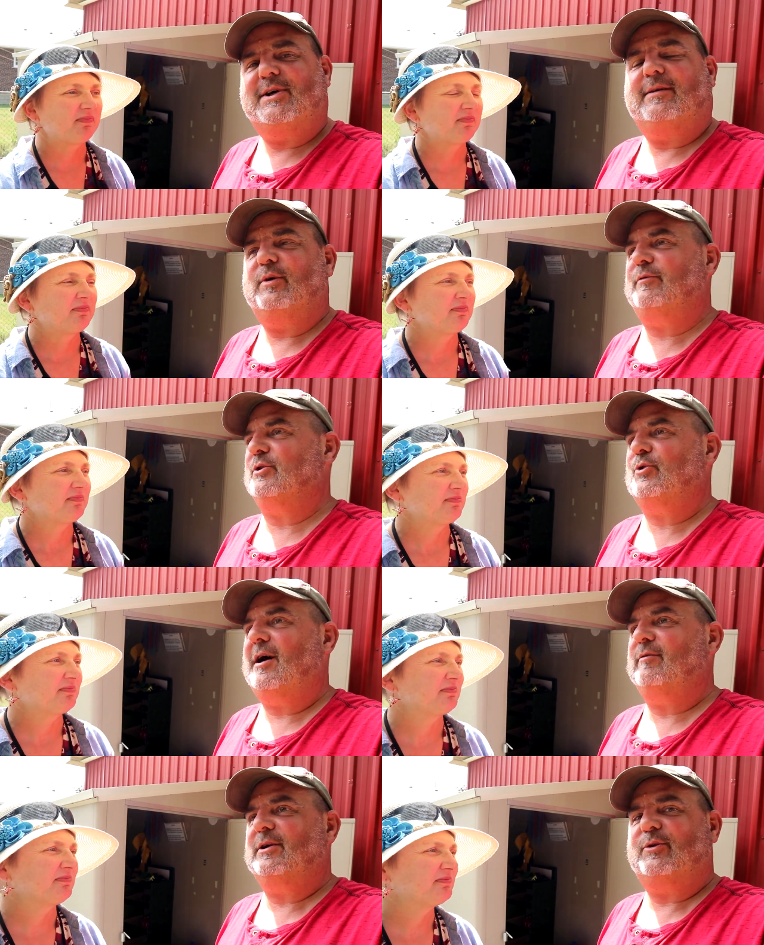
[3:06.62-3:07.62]
Speaker 1: said, if you're
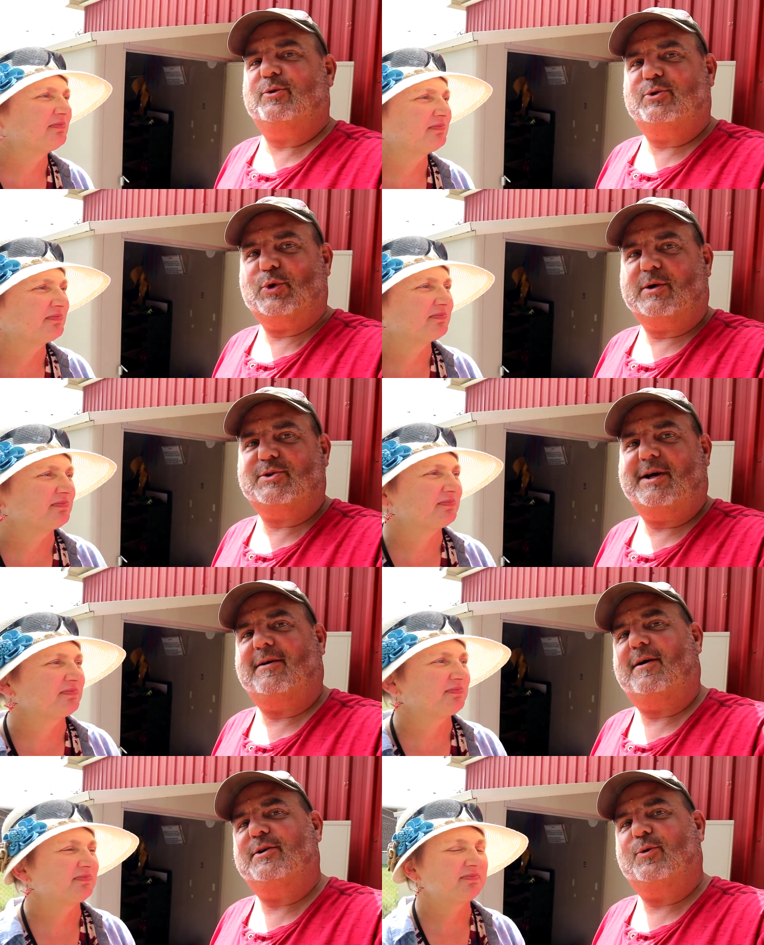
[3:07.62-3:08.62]
traveling through
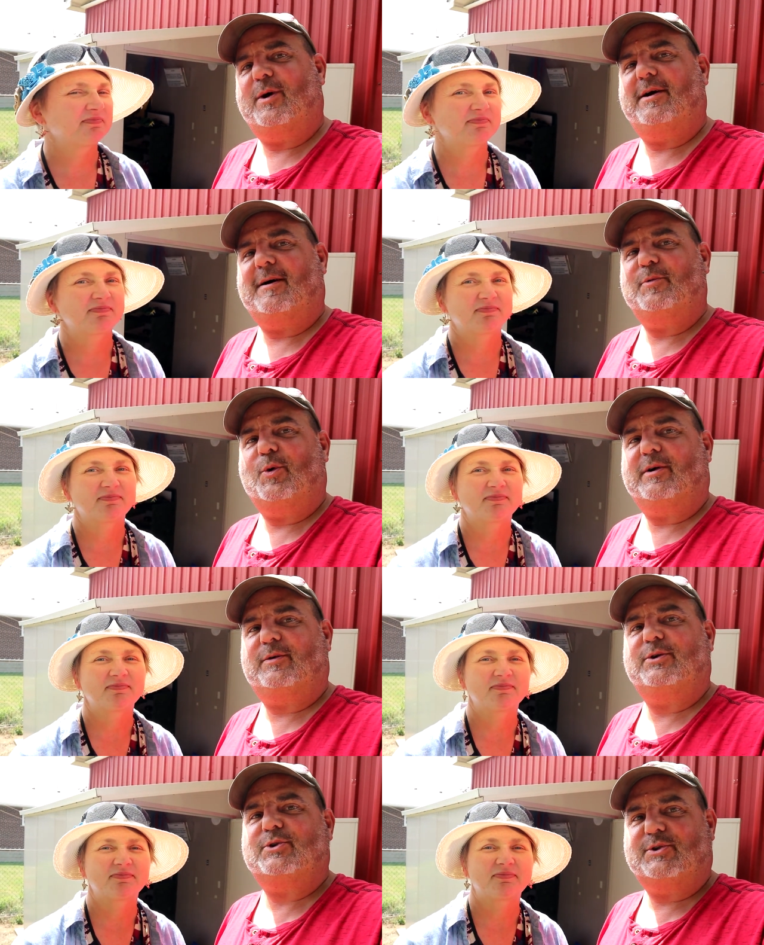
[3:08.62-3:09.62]
Georgetown on your way up north,
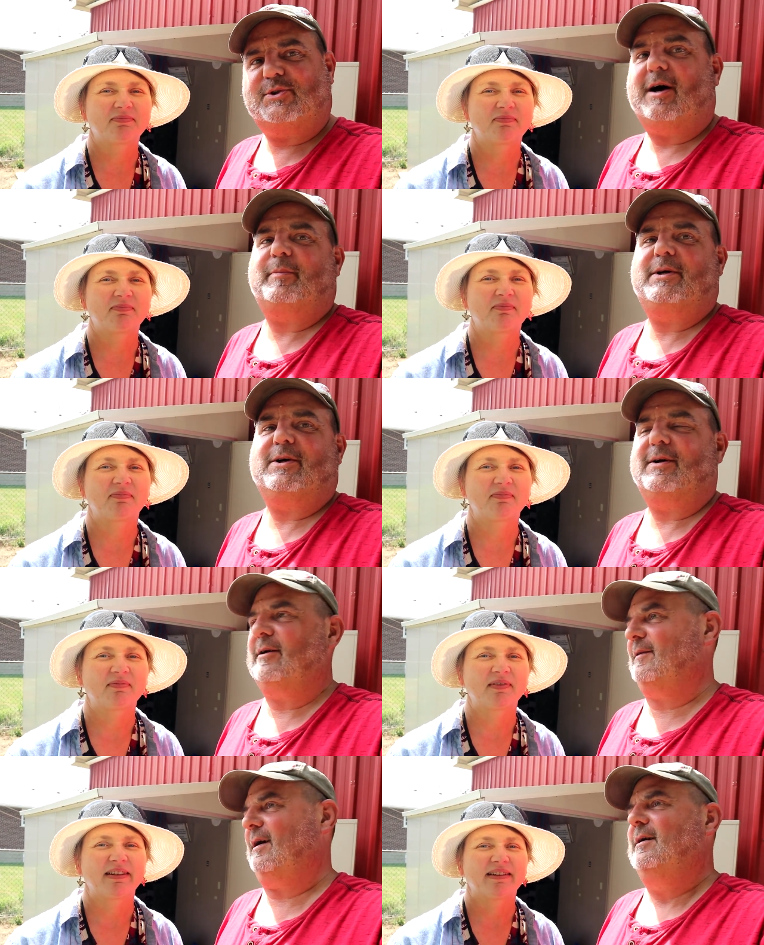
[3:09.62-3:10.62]
that you should stop here. And
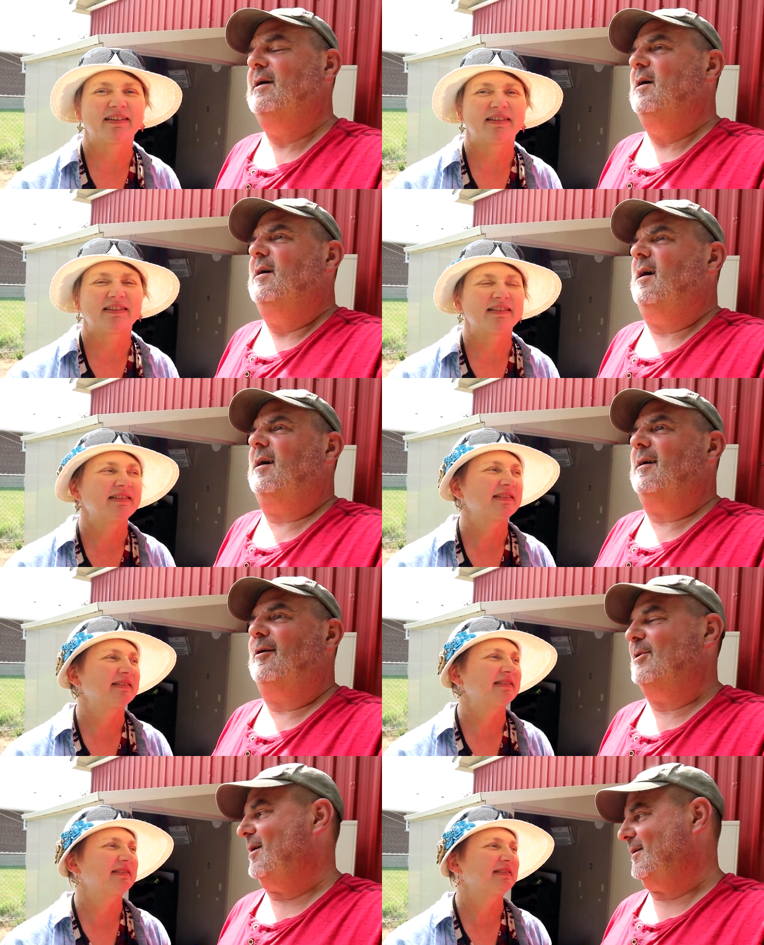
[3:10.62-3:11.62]
I thought, oh,
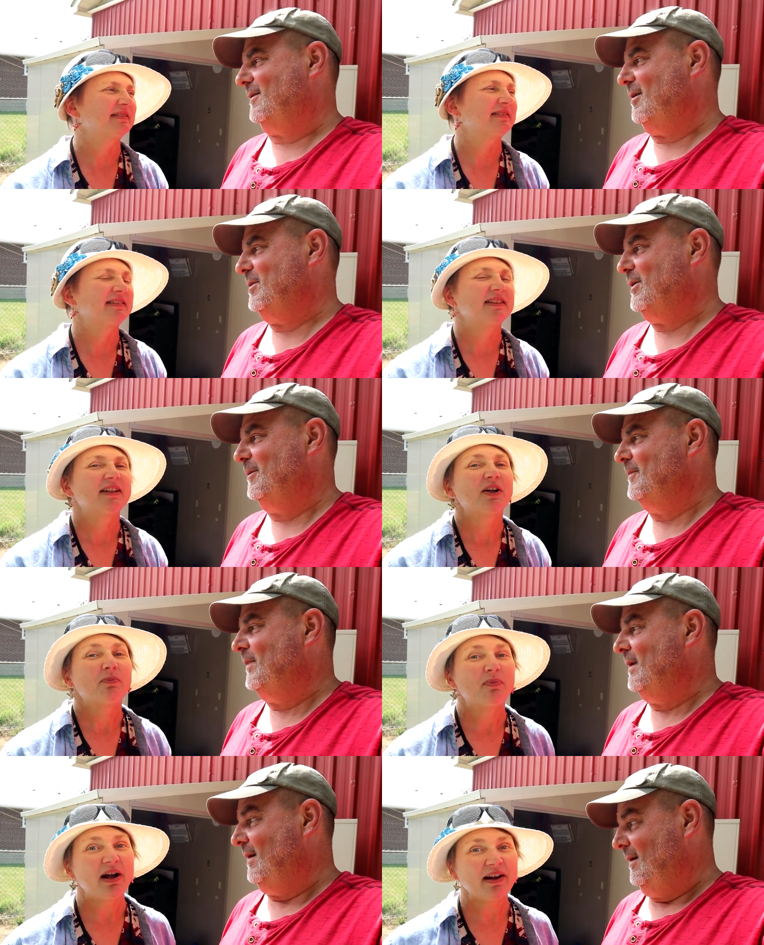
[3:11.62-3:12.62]
no, we're not going to come here.
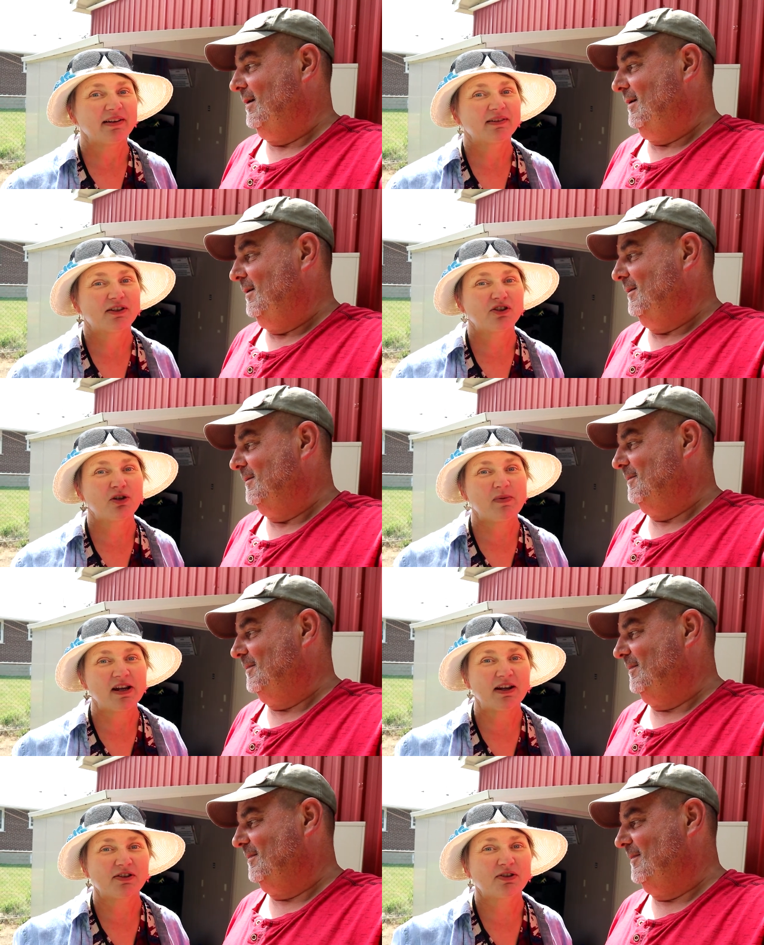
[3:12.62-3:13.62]
Speaker 2: But the
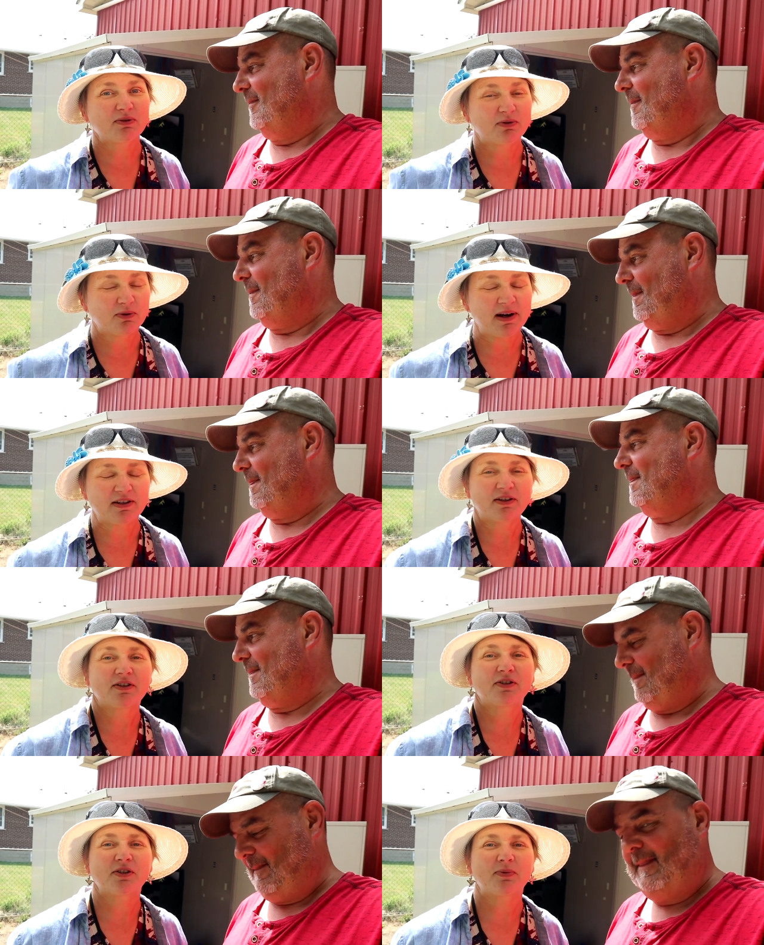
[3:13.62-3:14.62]
GPS directed
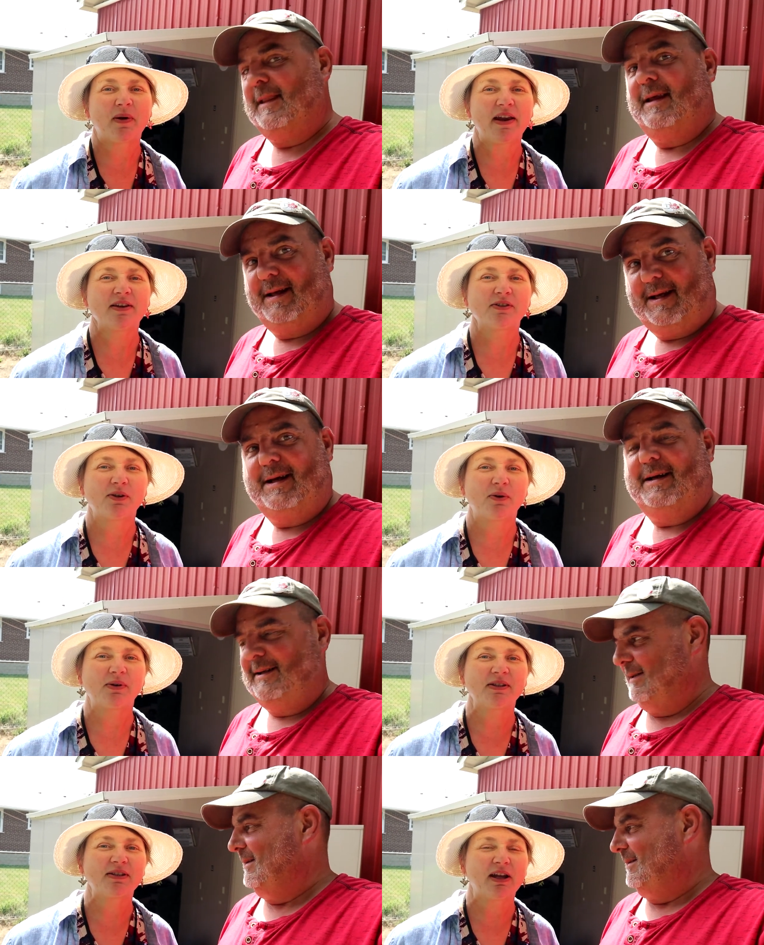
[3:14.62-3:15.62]
us this way, so,
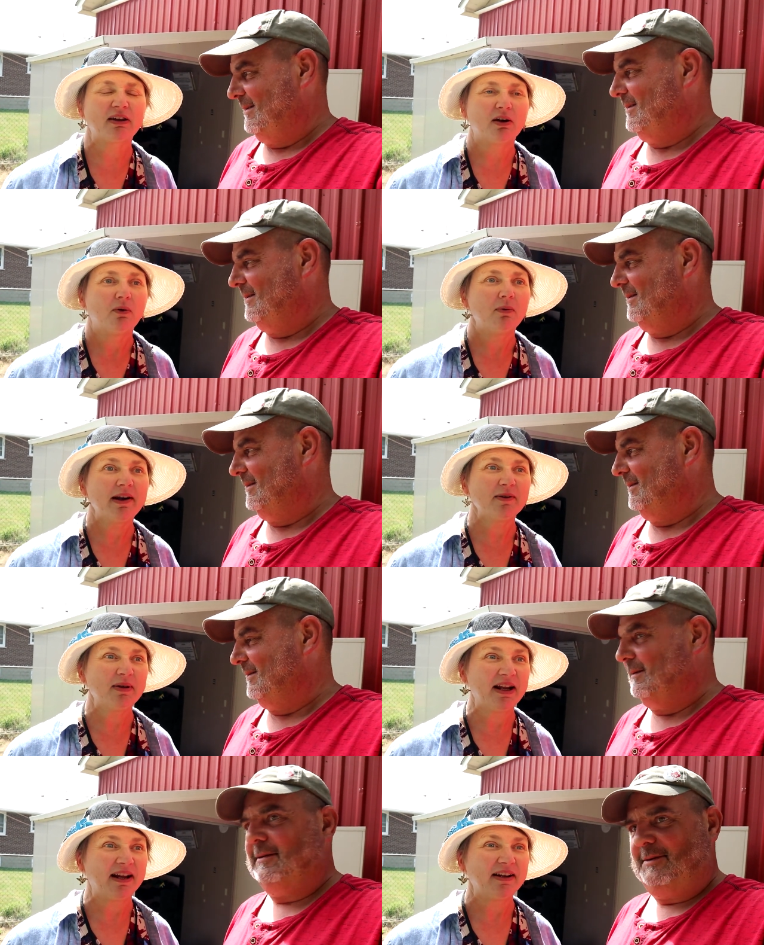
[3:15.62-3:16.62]
and he's like, wait a
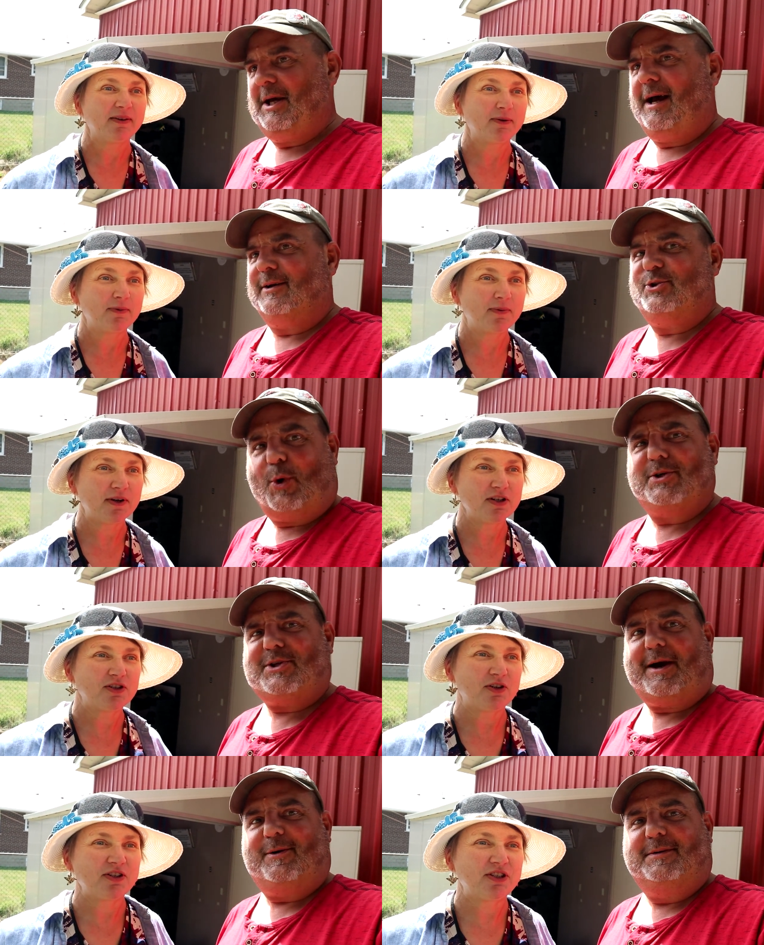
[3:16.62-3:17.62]
minute. Yeah,
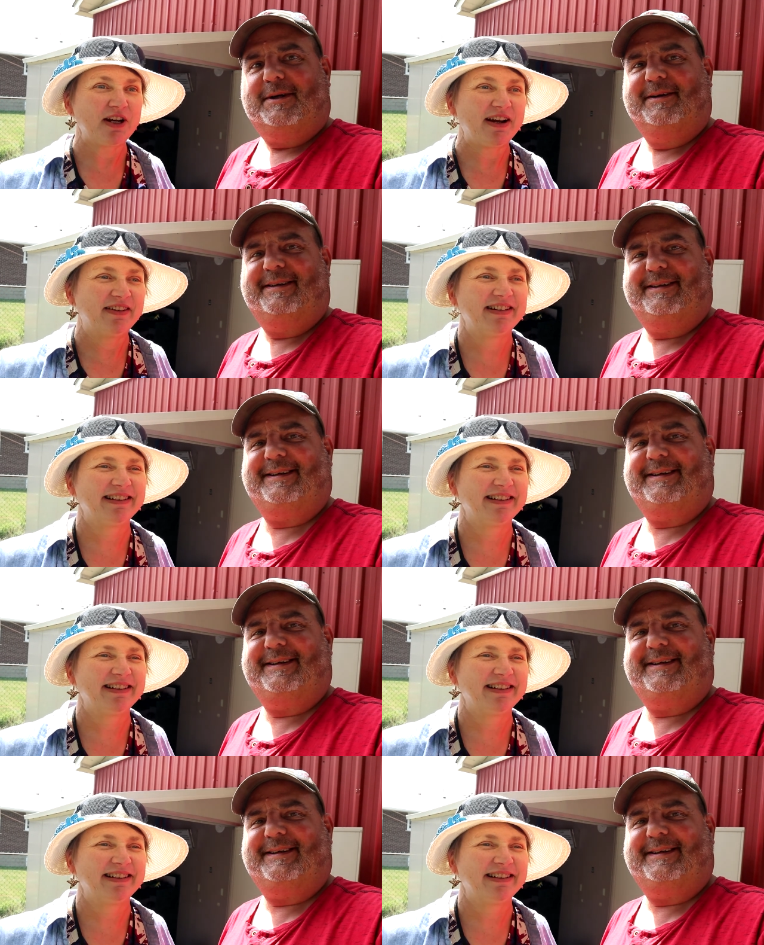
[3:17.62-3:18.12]
Speaker 1: Georgetown. Georgetown.